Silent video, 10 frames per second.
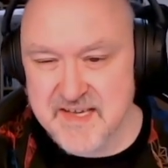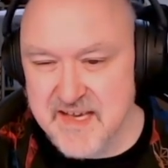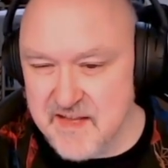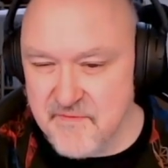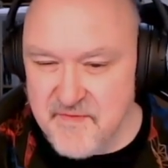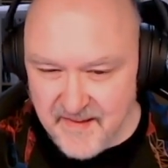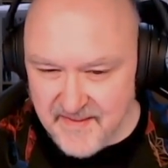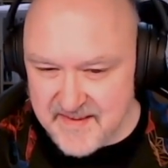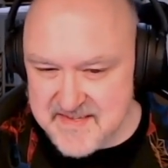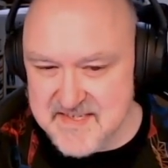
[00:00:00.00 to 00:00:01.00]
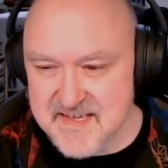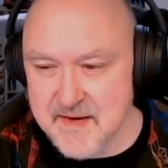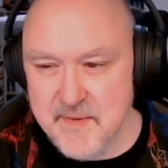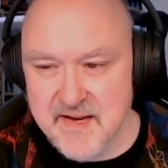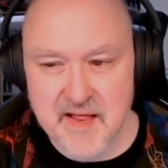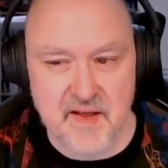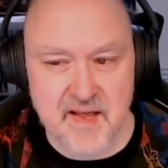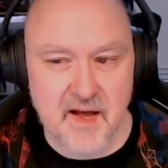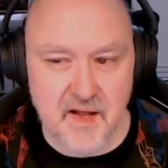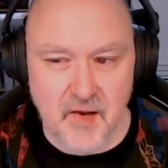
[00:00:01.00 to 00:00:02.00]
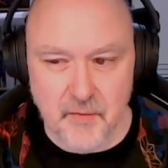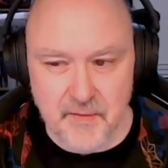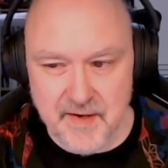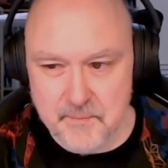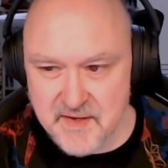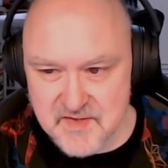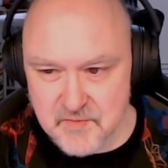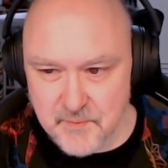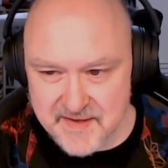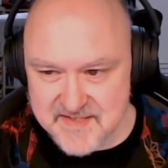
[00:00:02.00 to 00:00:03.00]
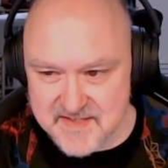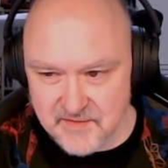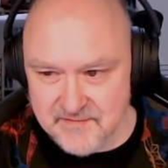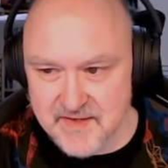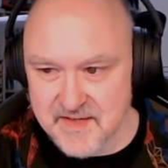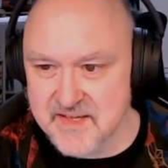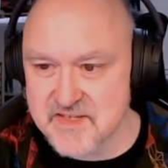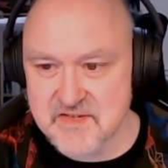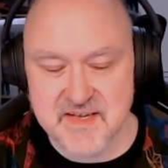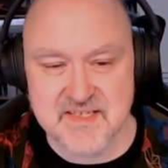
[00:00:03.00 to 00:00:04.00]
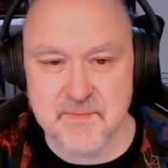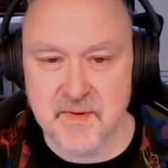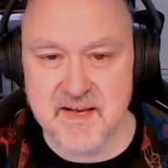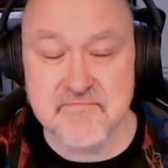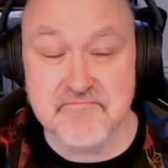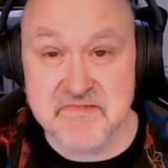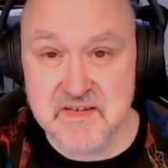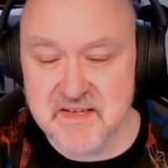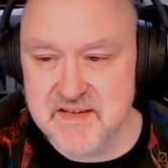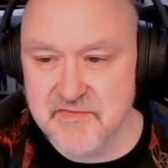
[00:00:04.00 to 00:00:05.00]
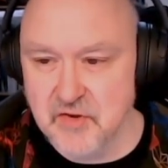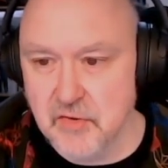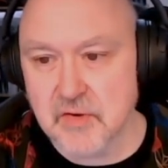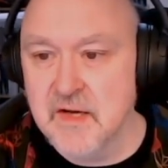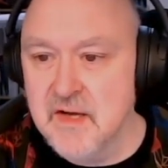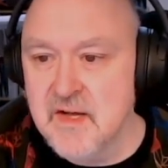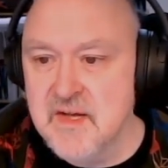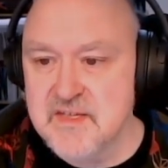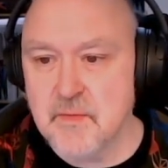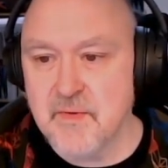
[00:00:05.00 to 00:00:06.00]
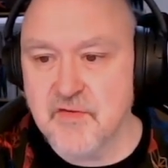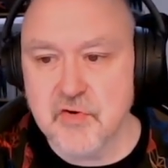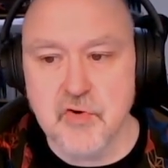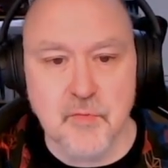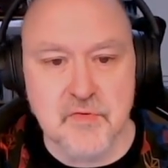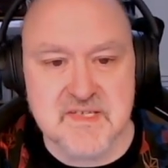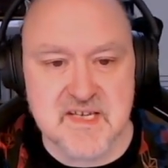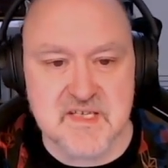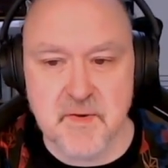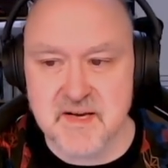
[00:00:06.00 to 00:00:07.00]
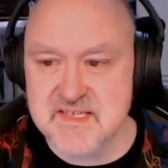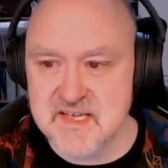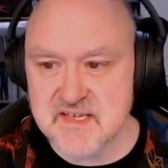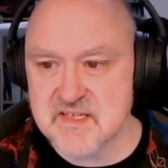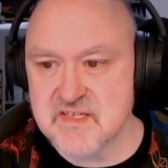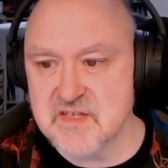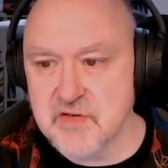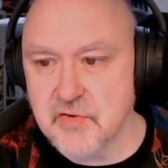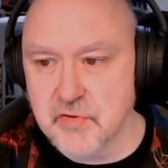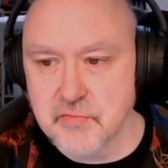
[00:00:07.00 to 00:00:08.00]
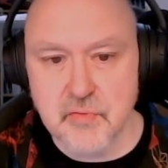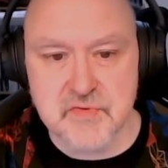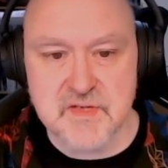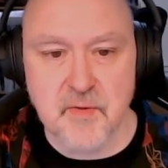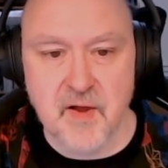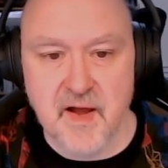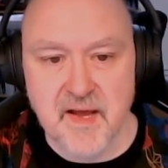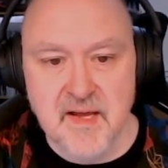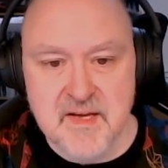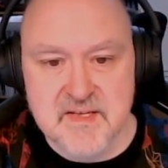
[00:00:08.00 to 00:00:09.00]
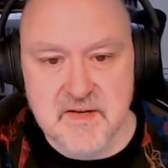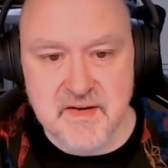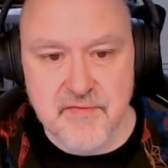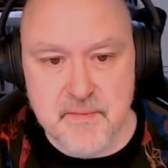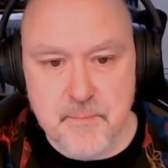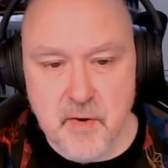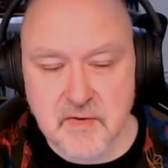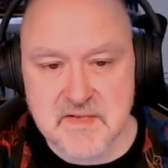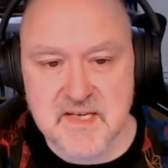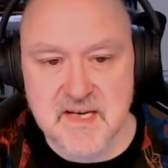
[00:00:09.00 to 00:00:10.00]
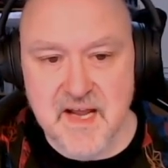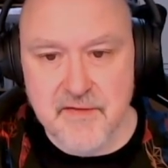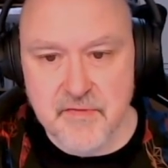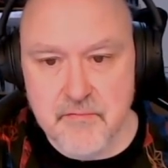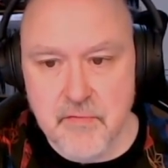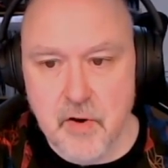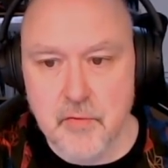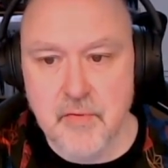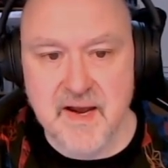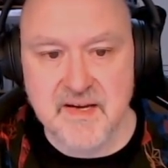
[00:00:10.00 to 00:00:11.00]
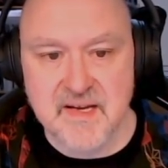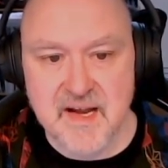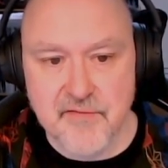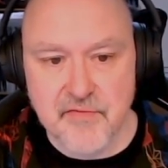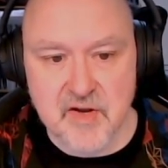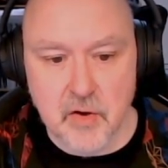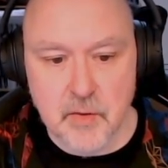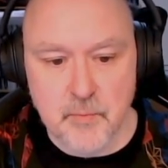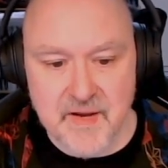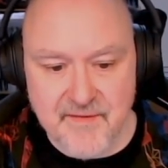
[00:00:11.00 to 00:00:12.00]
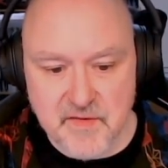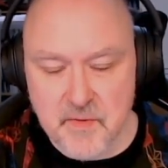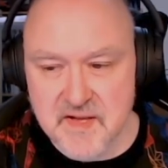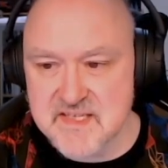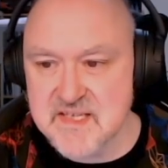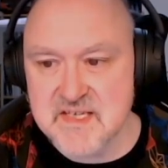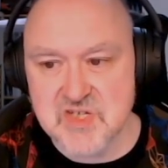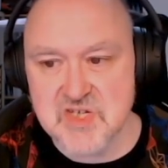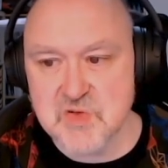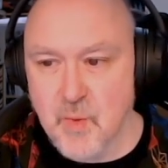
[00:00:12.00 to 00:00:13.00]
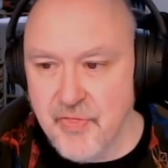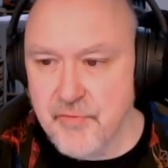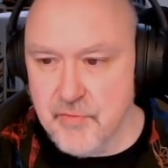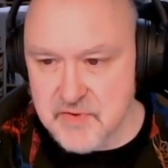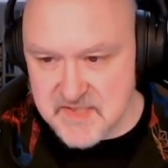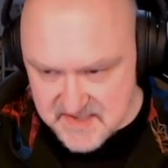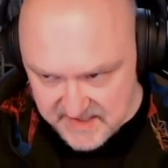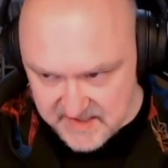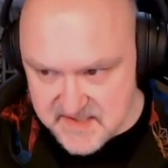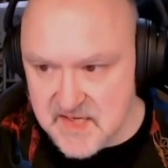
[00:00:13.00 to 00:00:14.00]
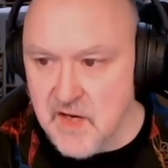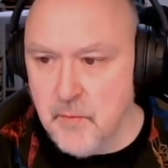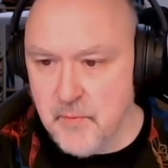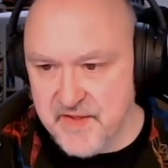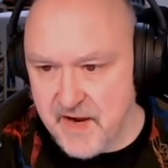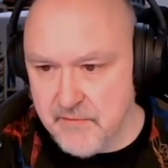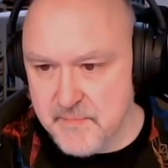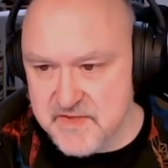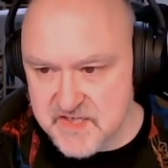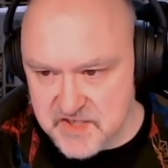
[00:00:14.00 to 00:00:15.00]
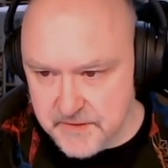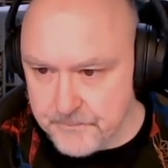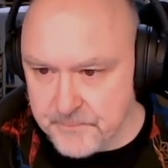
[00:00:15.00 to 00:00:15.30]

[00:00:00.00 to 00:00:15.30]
I get the feeling this is going to be another colouring puzzle based on the constraints in play. So let's have a look. So we've got normal 6x6 Sudoku rules apply. So in every box, in every row, and in every column, we have to place the digits 1 through 6 without repetition.